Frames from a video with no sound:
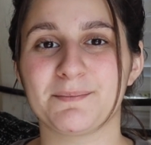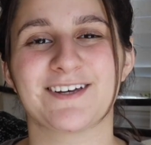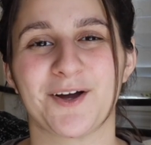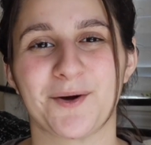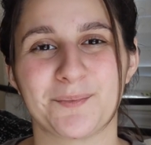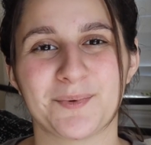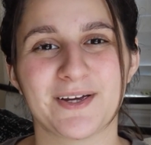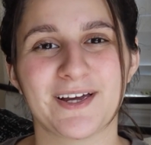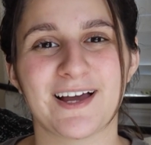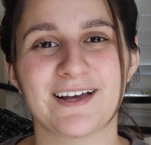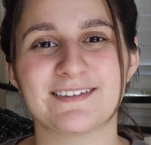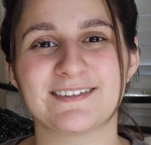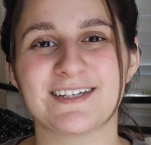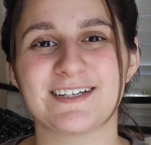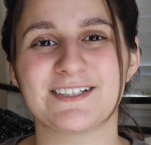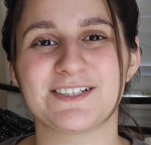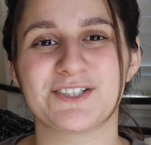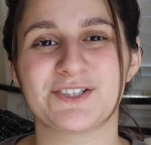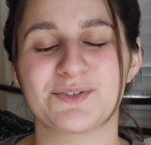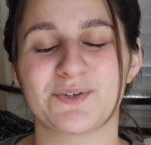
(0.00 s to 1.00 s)
I hope you guys
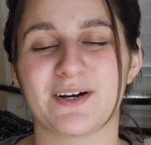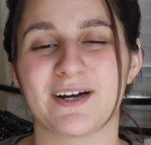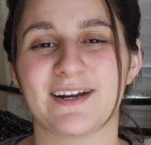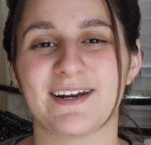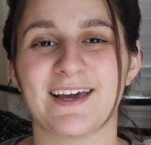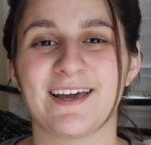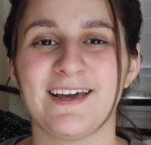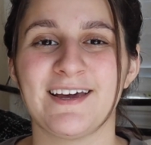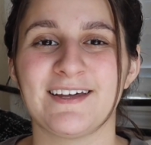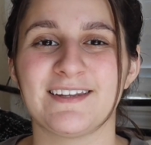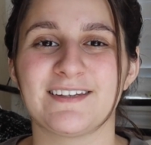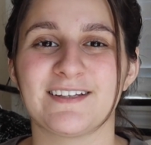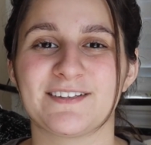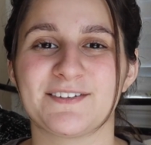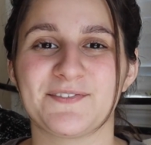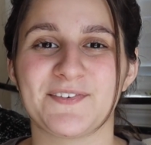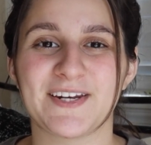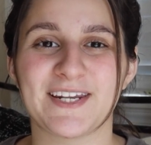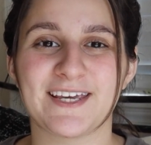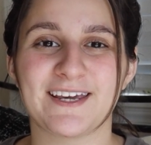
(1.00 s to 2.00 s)
enjoyed this
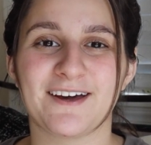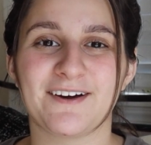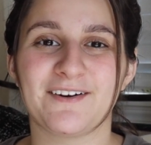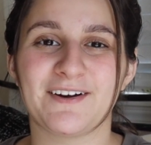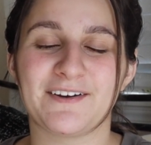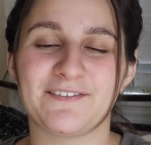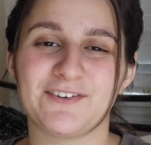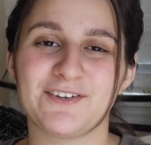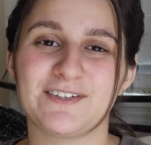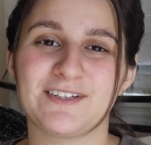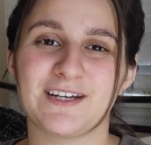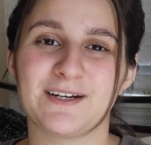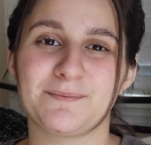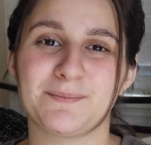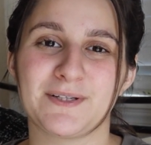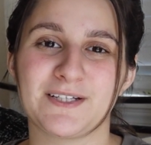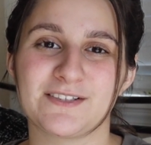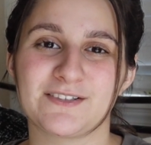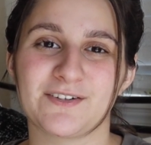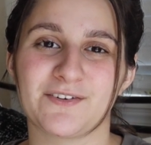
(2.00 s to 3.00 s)
video. If you did,
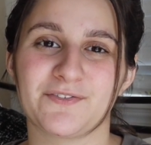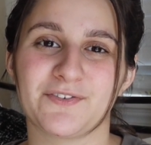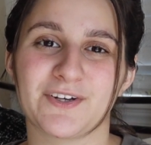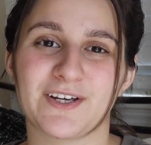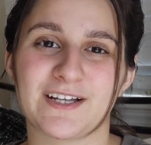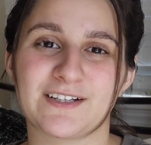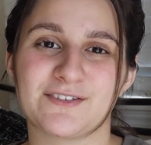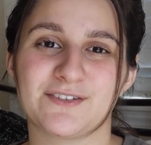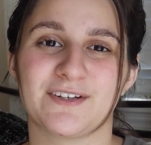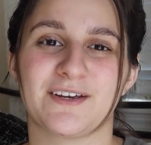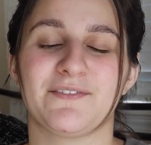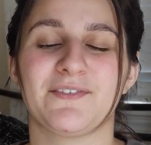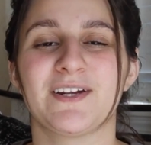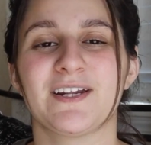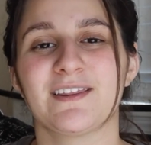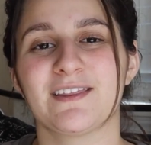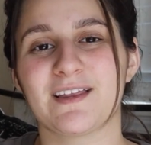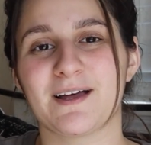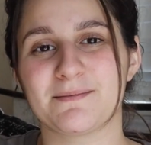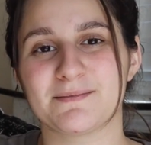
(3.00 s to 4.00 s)
please don't forget to give it
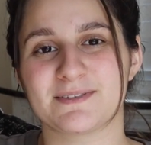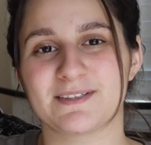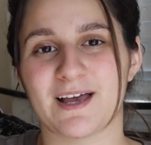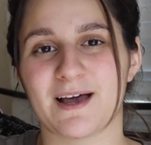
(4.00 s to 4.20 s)
a thumbs